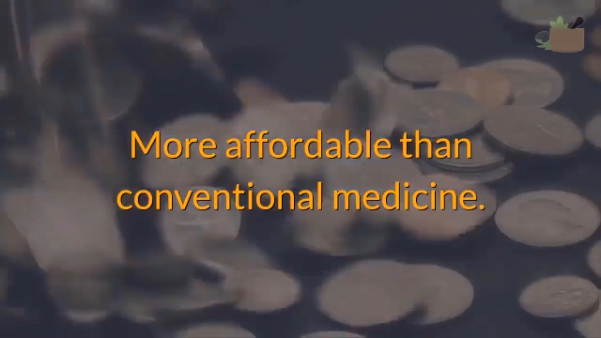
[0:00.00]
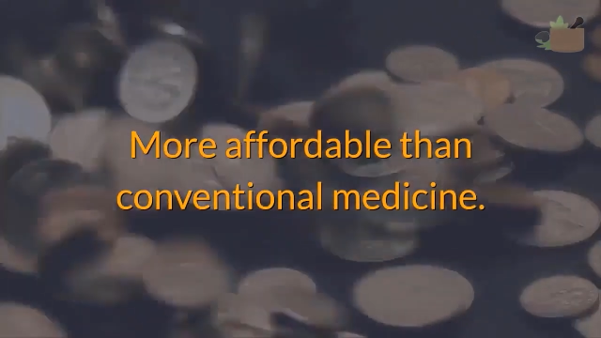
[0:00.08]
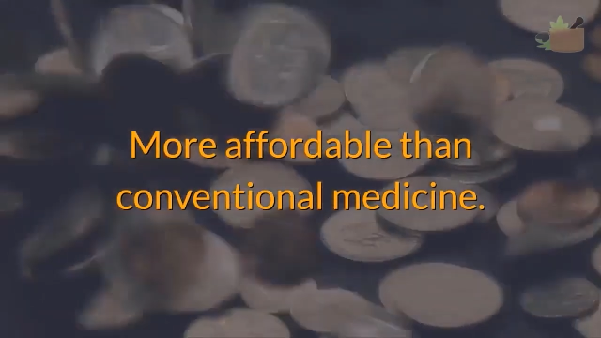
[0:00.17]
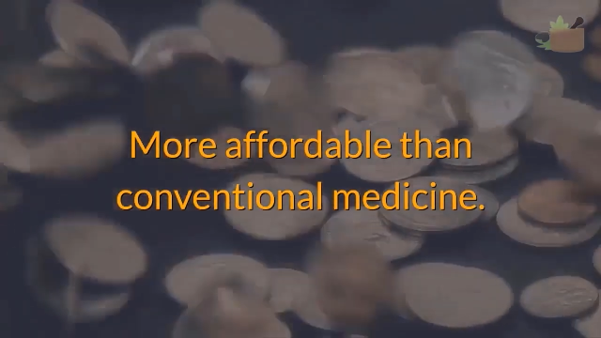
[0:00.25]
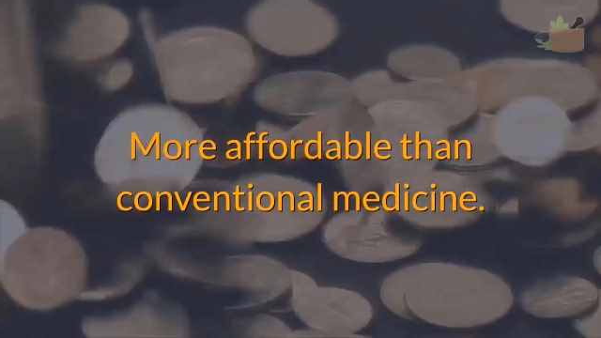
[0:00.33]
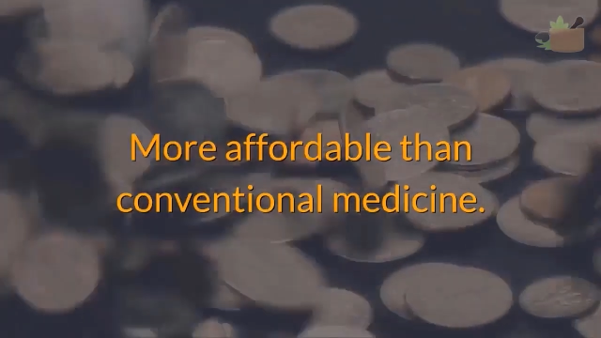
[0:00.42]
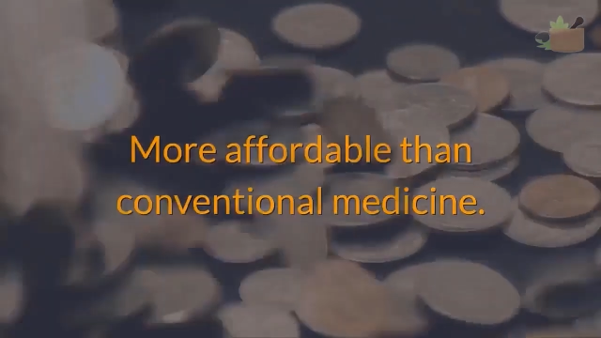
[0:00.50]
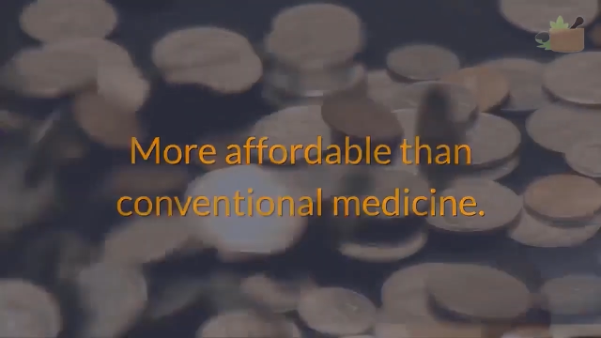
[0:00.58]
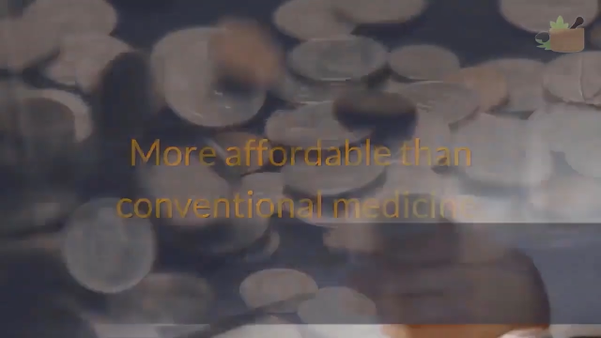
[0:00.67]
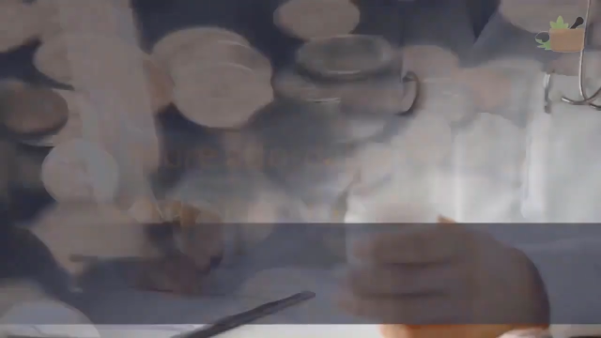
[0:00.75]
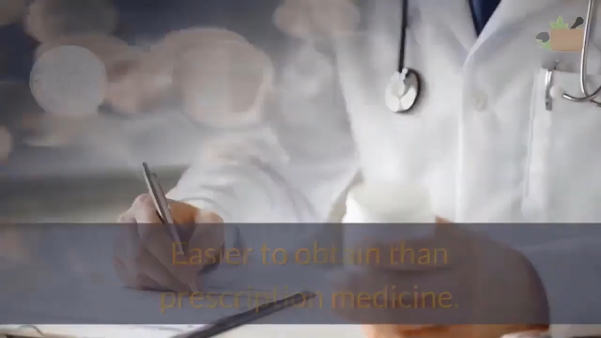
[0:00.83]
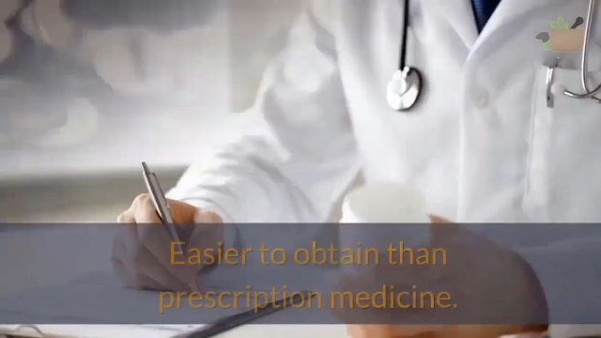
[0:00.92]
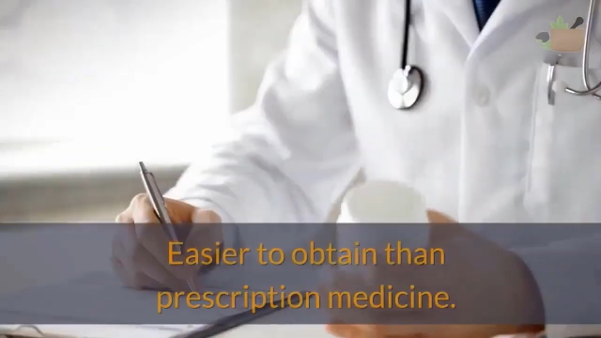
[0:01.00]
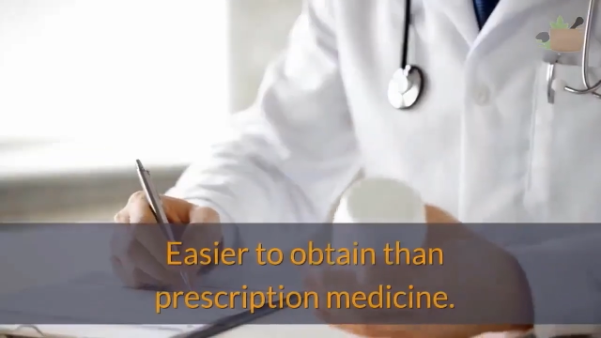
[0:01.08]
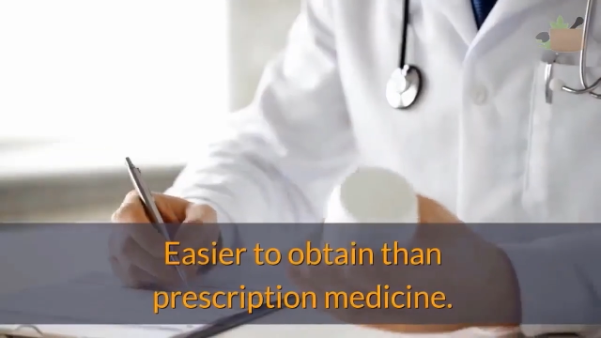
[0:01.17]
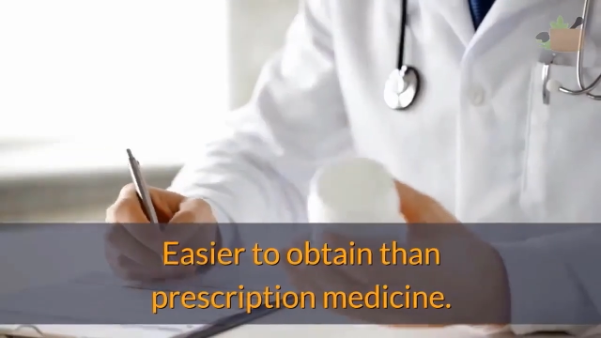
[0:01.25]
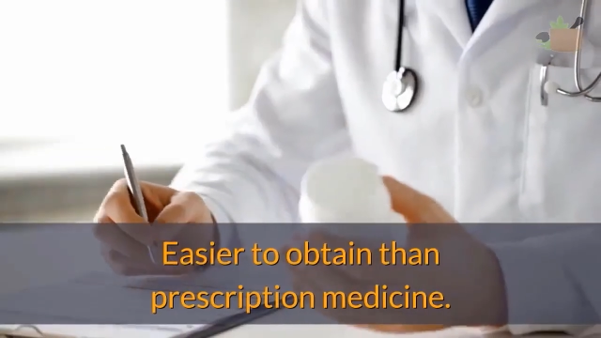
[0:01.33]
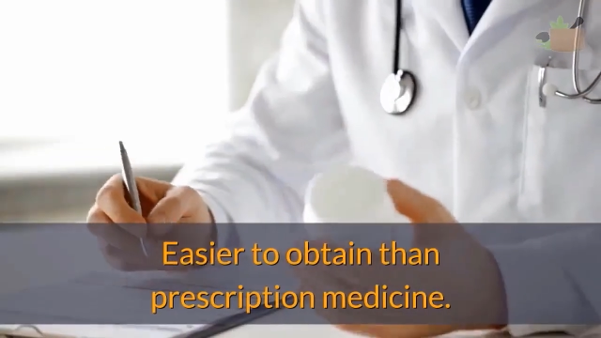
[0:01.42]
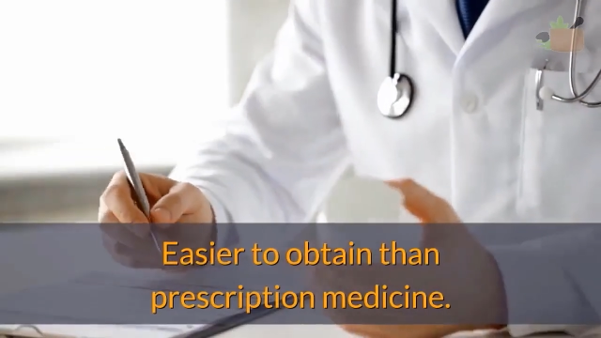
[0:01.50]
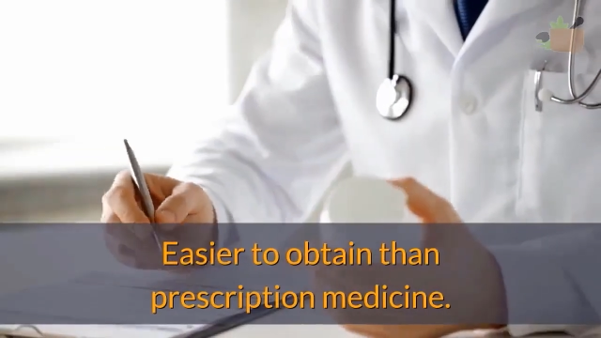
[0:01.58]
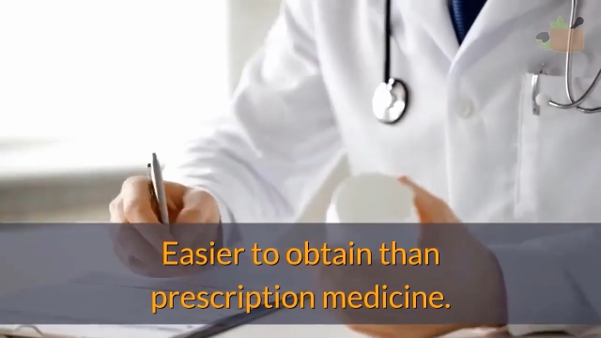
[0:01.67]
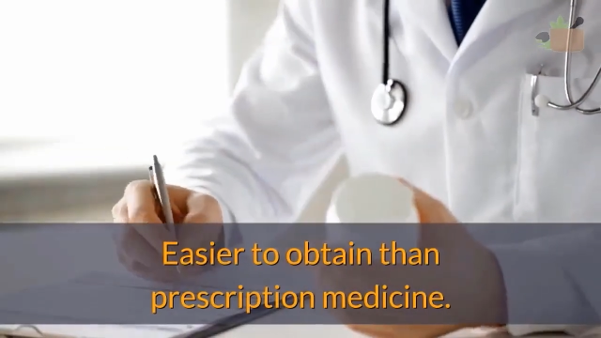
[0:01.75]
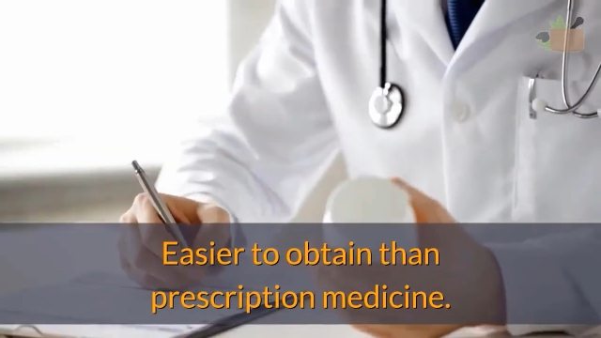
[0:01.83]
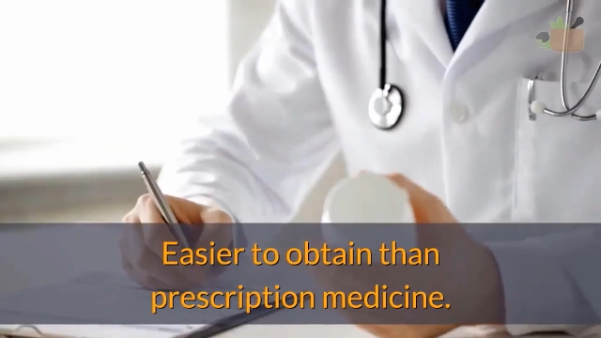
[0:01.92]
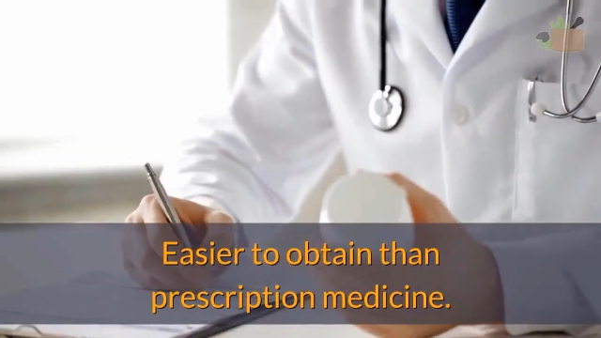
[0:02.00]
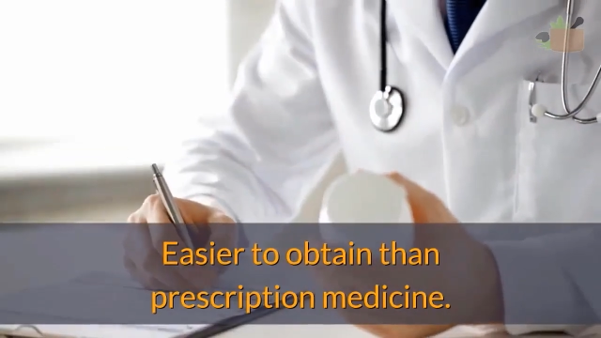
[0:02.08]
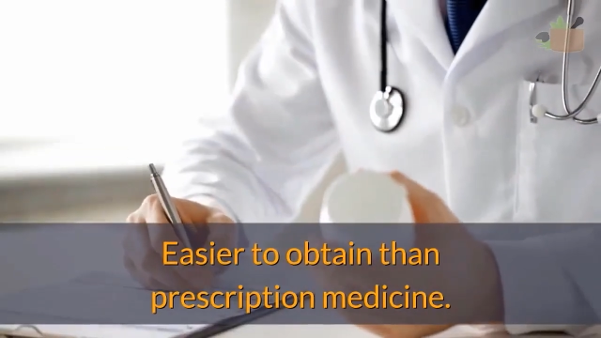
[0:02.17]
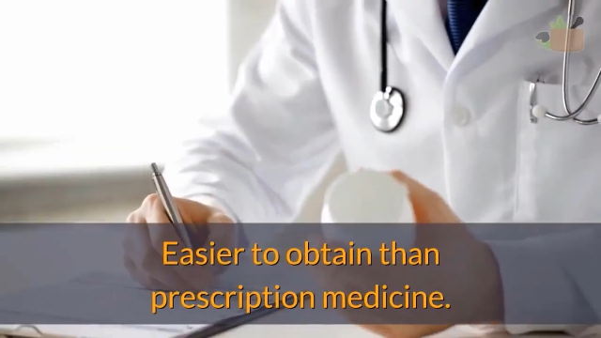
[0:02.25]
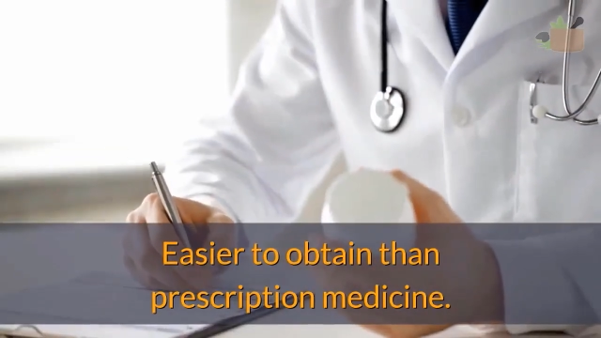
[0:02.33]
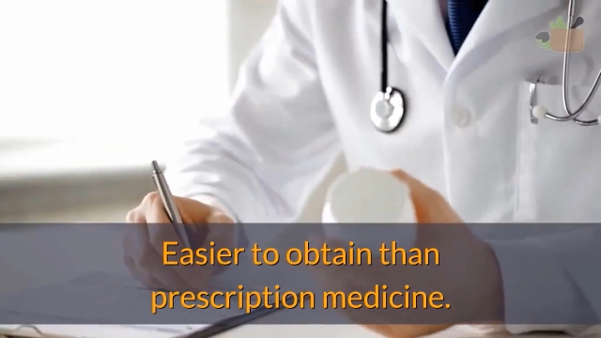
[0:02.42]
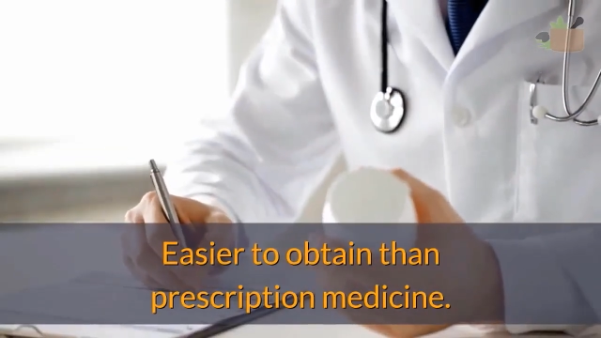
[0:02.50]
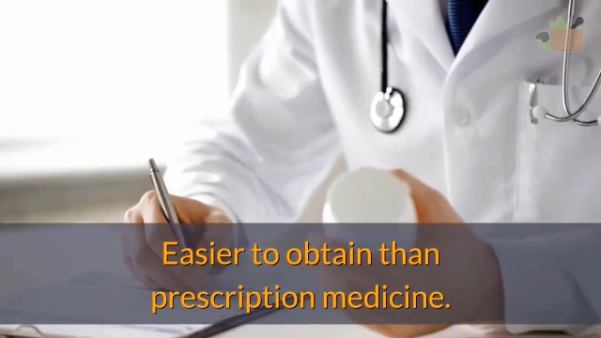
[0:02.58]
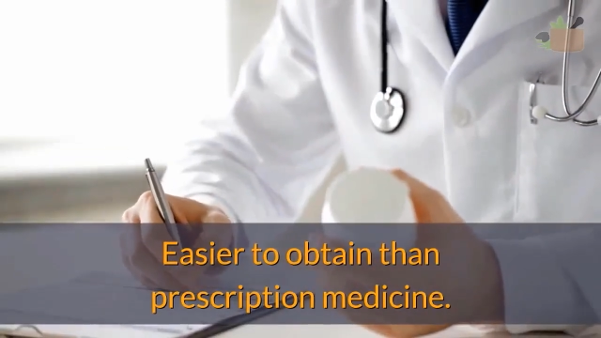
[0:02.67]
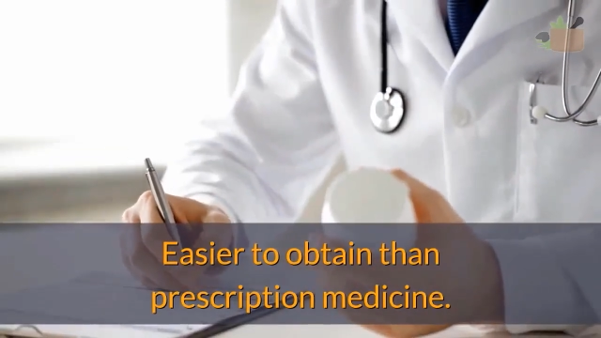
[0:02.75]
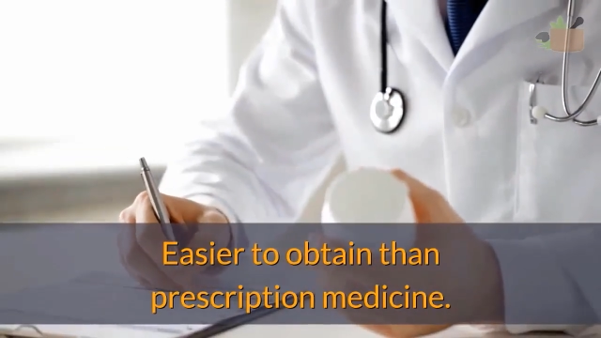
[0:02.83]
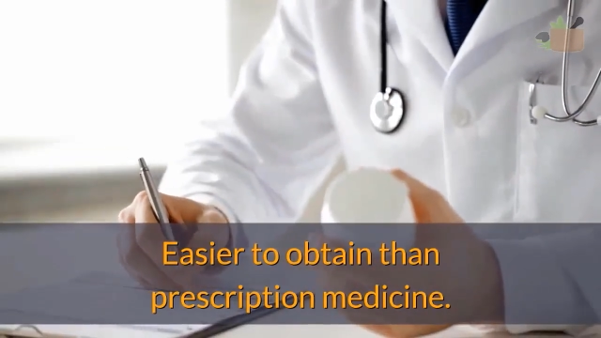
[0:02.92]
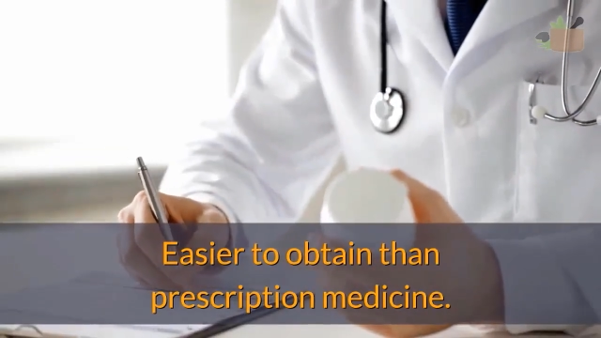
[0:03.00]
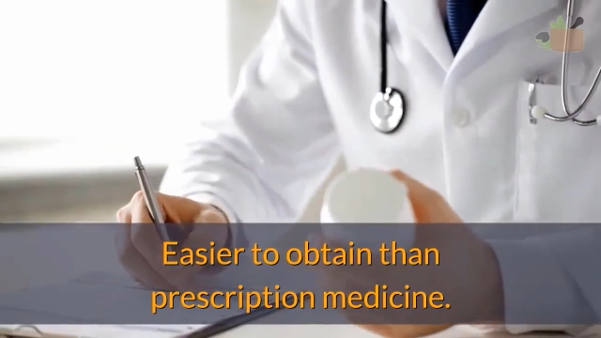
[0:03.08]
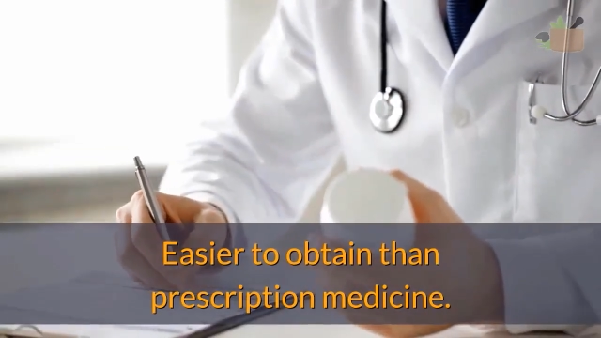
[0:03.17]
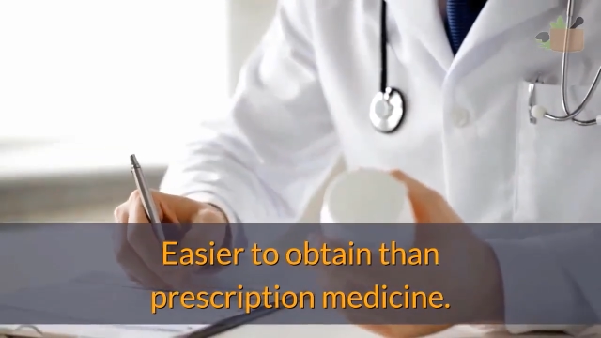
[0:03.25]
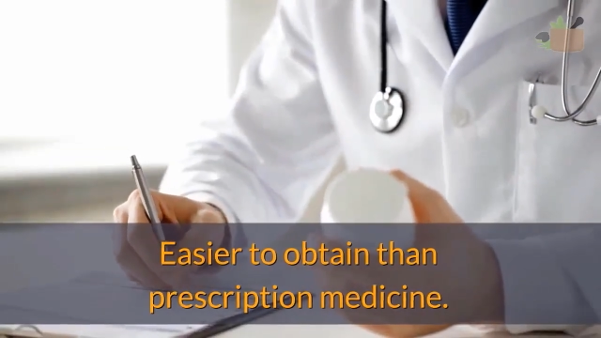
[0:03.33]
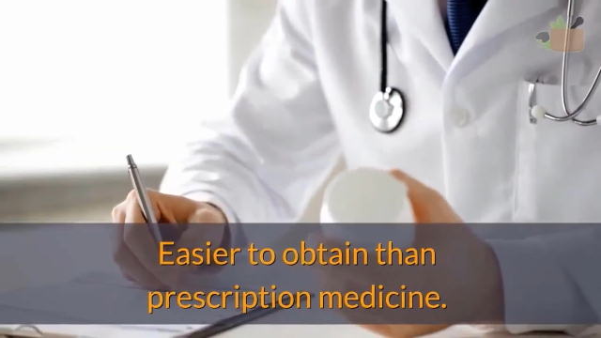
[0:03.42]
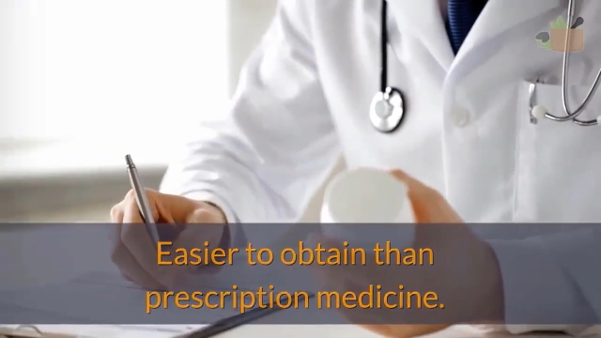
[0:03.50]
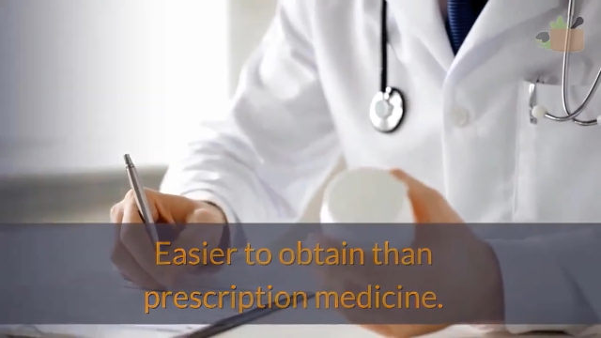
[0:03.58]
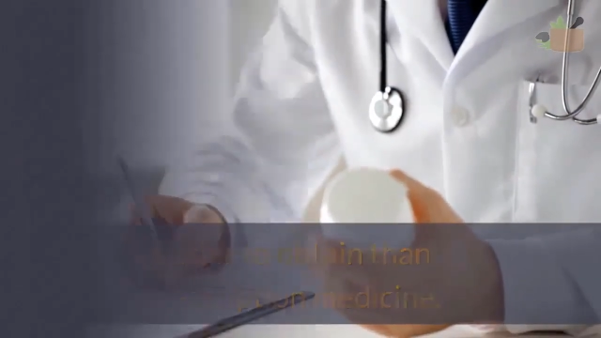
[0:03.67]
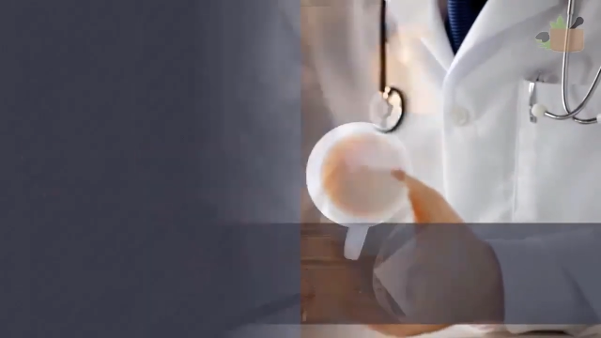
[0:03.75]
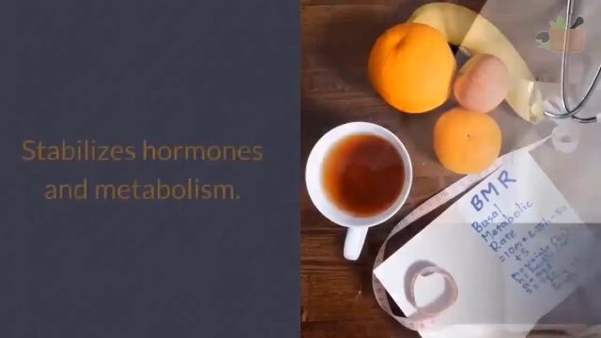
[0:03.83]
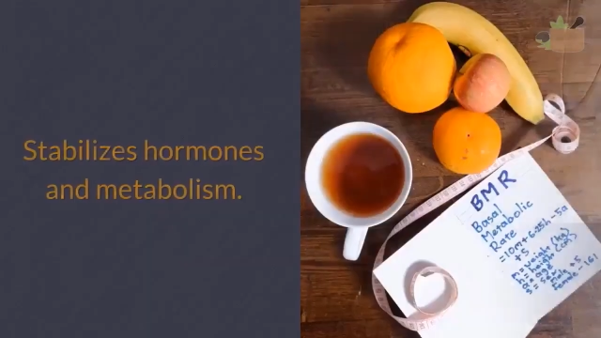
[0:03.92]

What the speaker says: (no speaker visible)